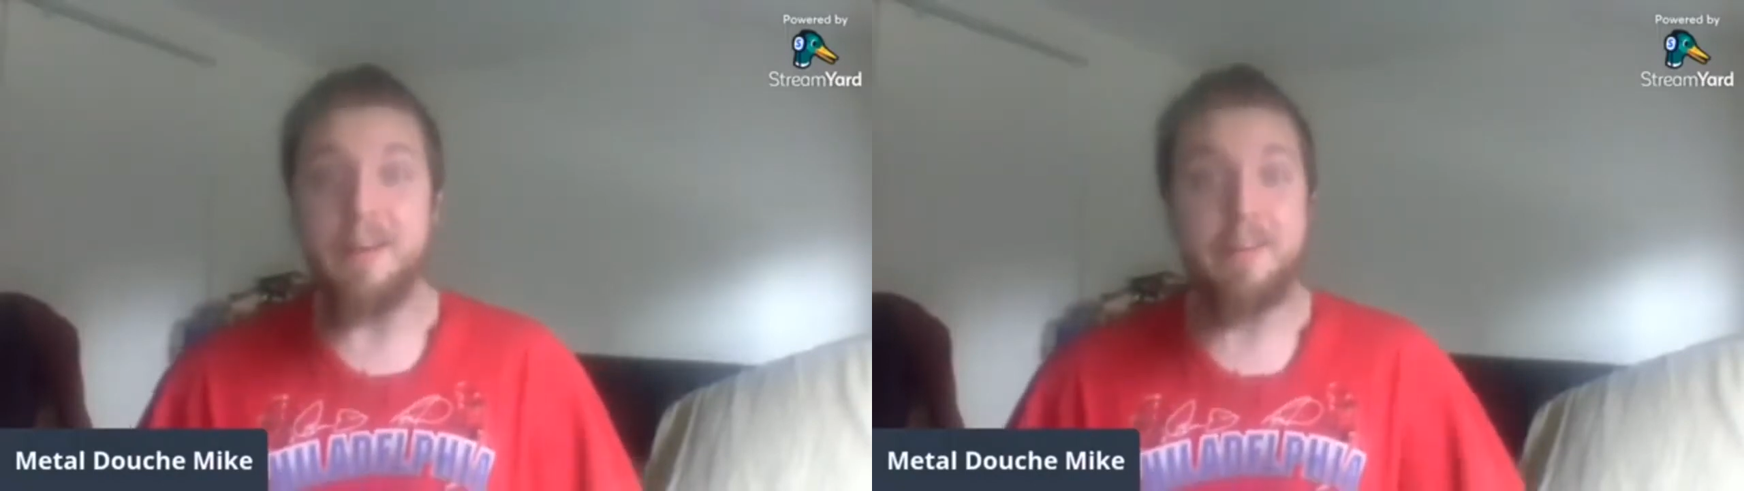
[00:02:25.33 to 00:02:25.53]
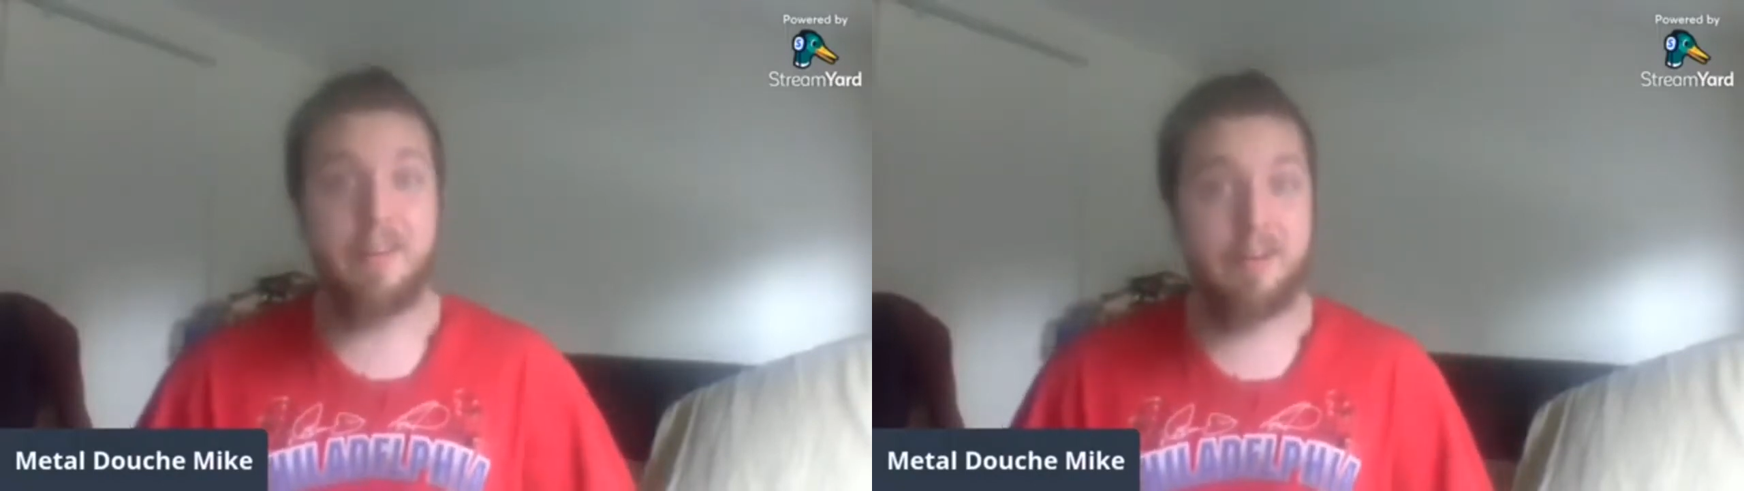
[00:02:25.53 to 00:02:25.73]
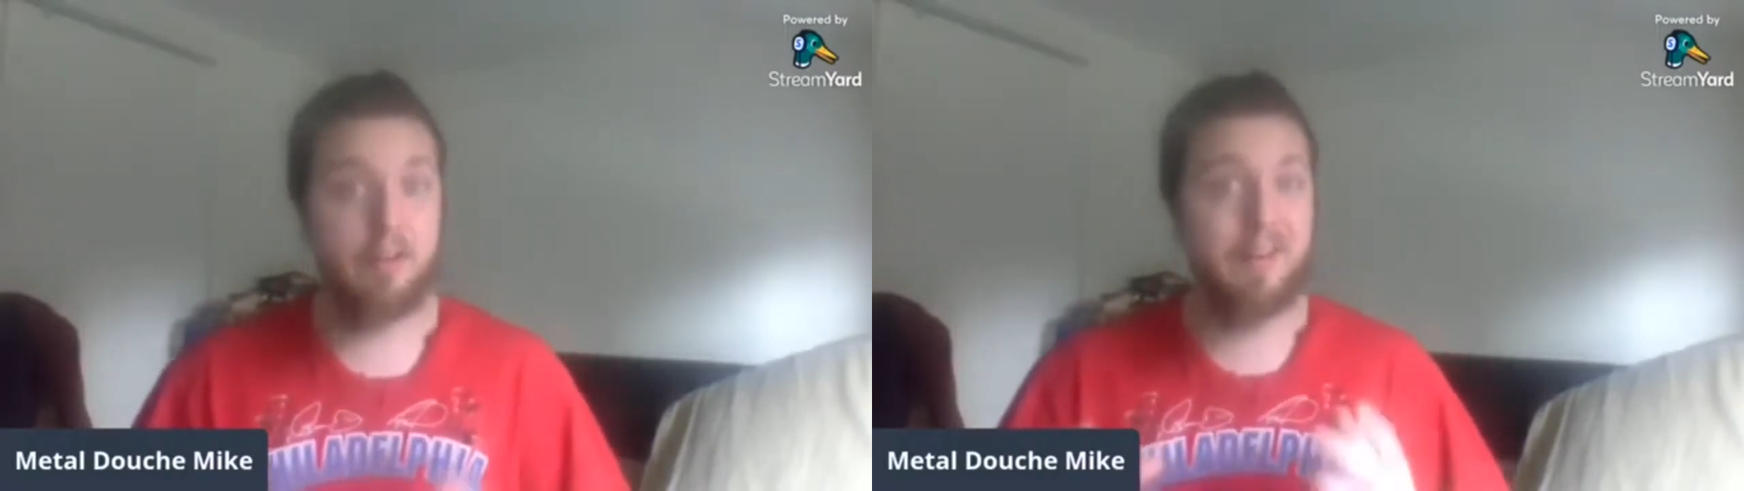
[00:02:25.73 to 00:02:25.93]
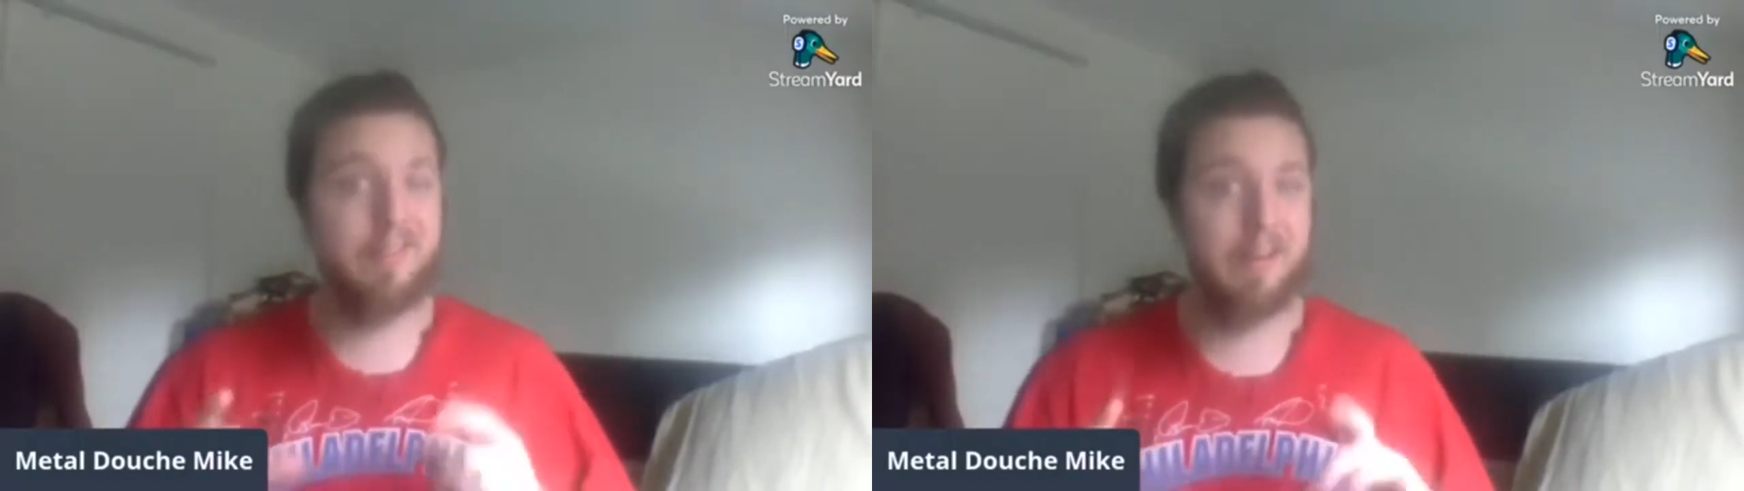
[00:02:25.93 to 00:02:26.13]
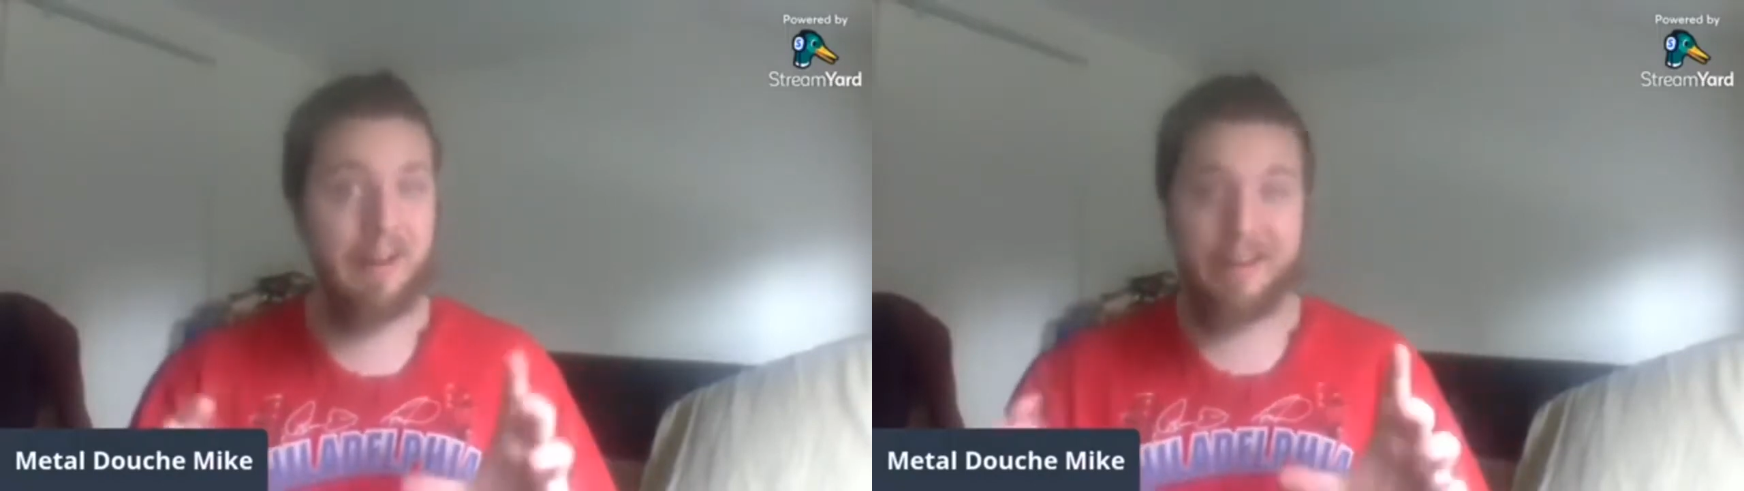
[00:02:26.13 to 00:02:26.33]
such
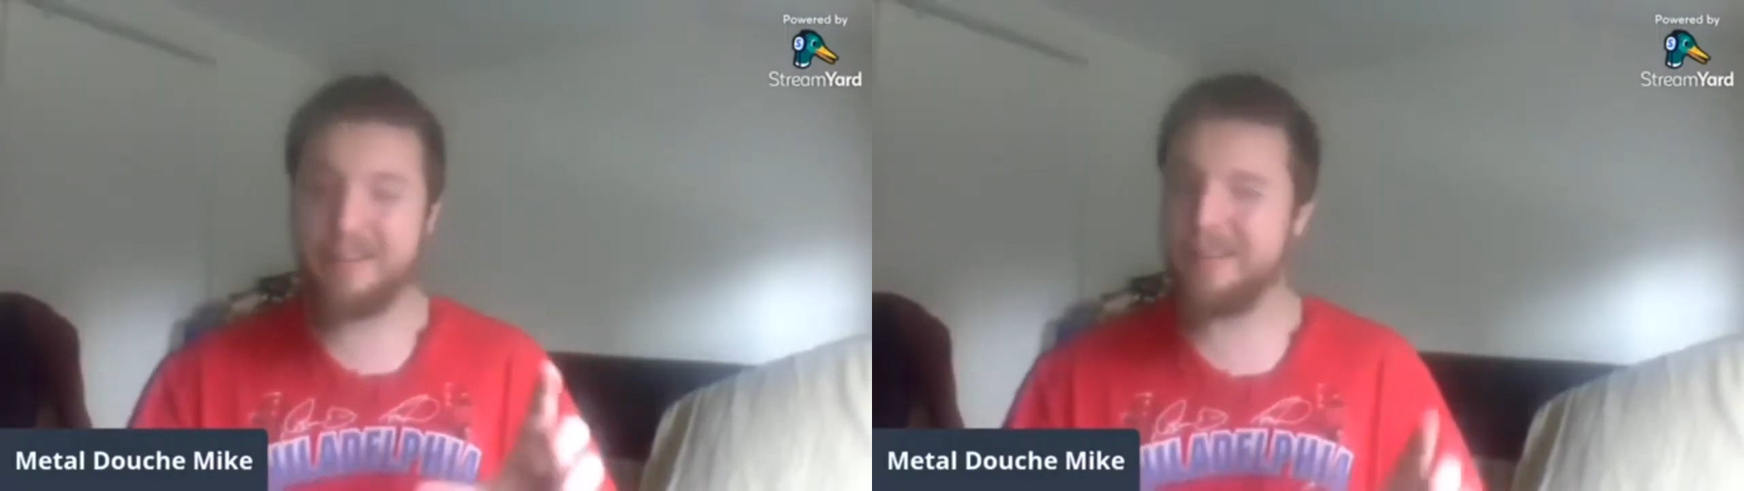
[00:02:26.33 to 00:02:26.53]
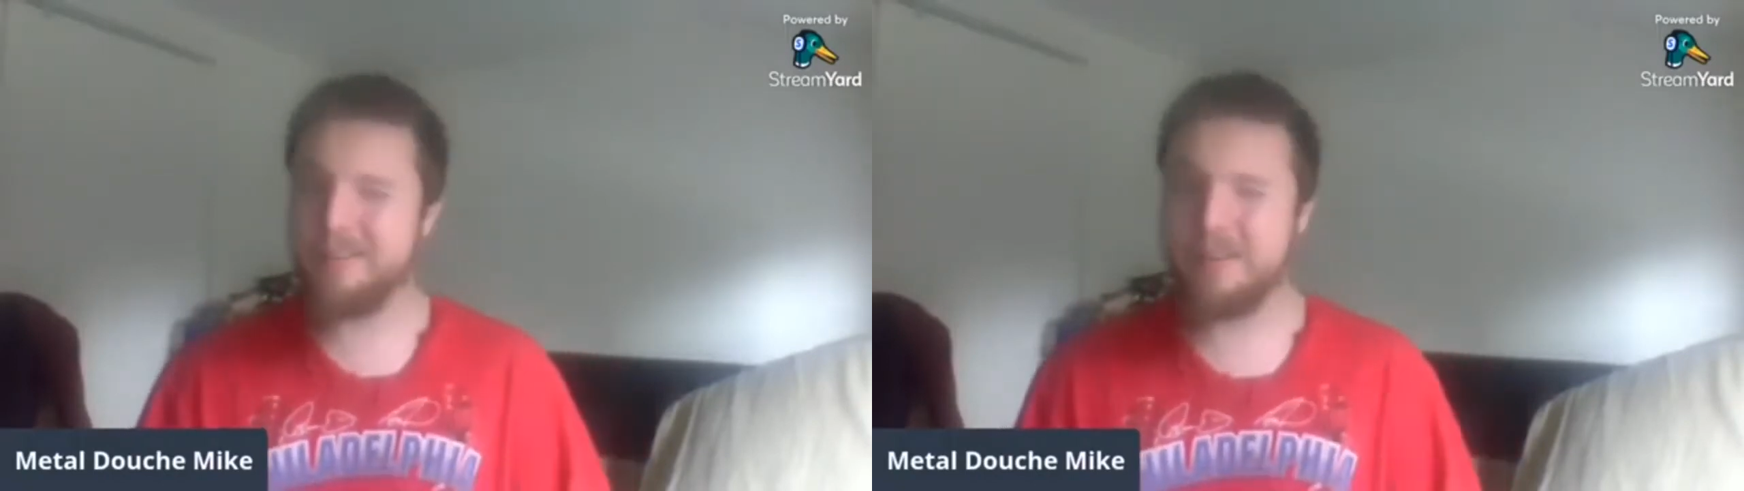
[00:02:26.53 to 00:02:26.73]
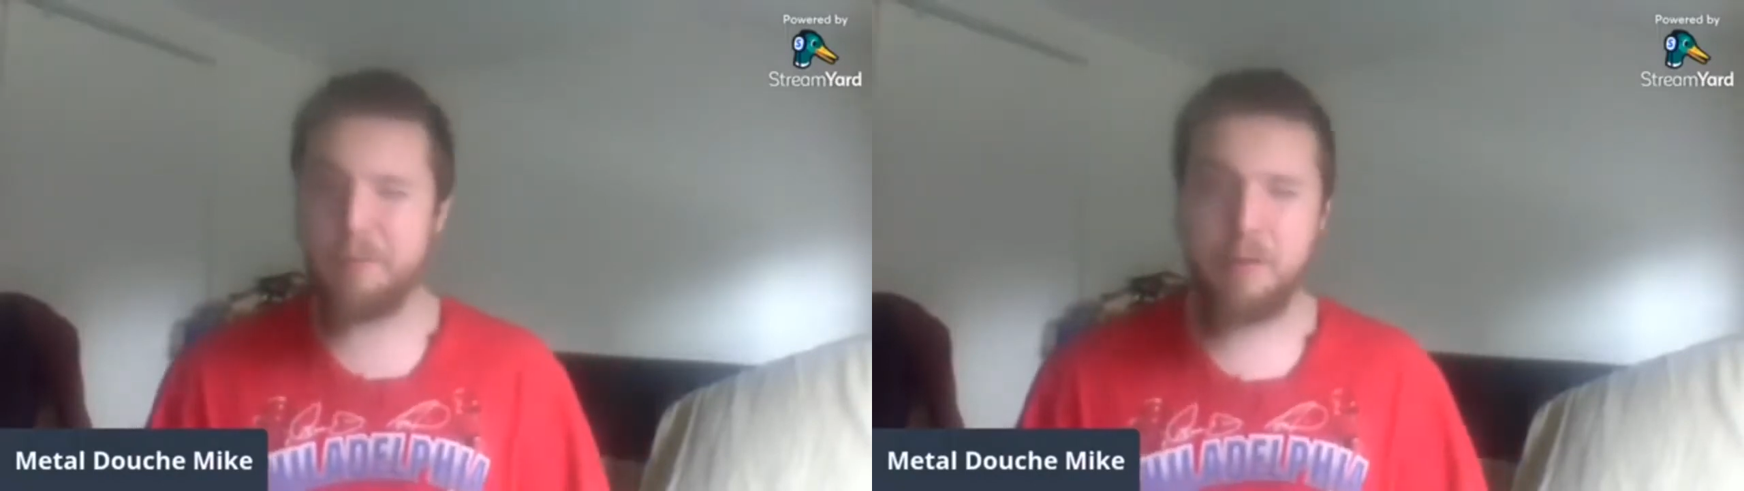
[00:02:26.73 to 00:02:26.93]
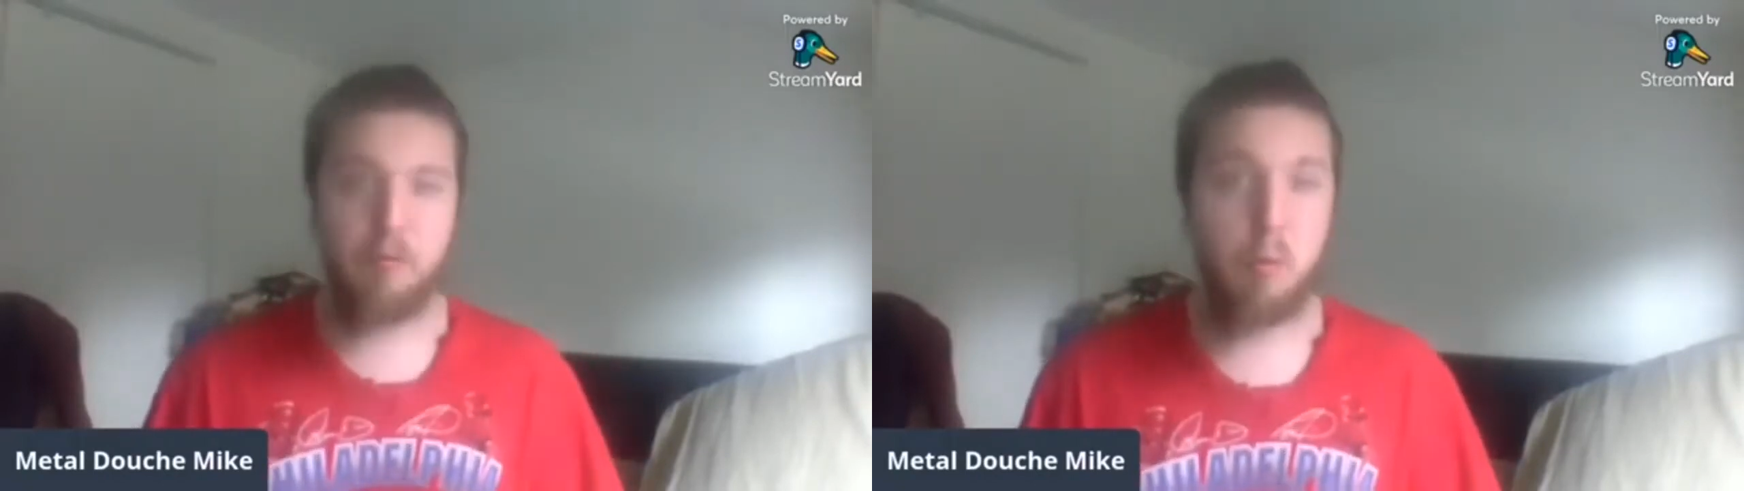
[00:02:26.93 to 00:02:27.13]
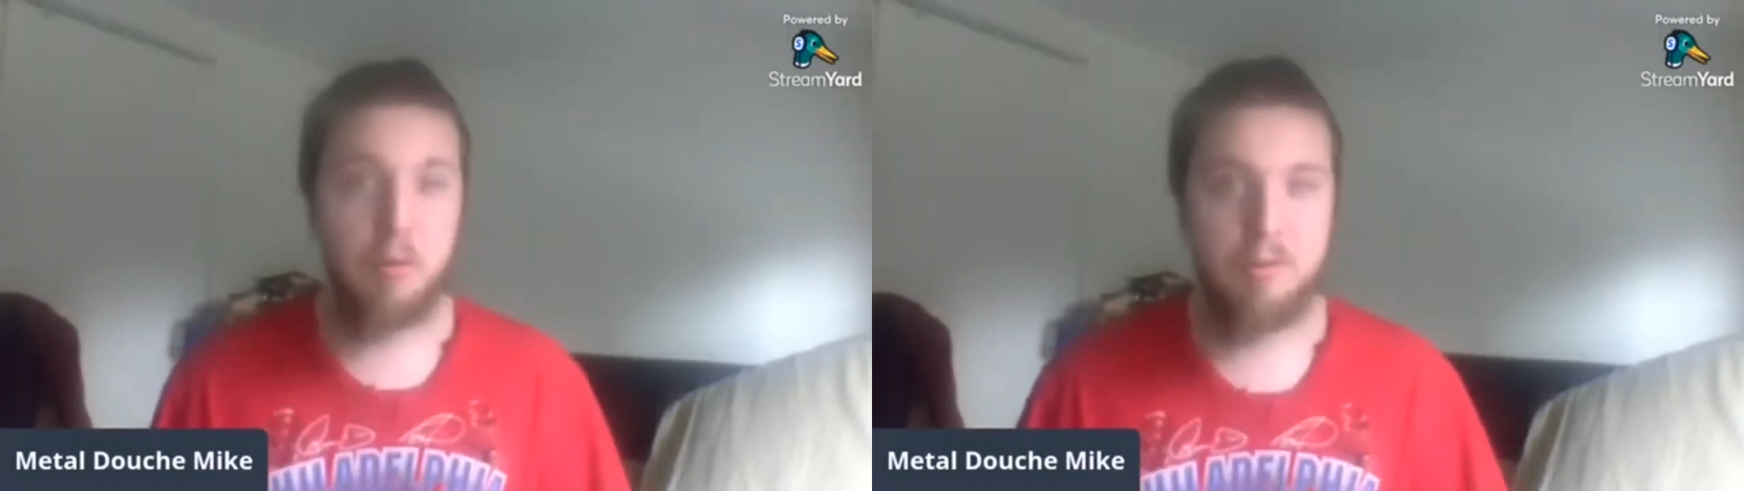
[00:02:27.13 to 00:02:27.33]
as the 1974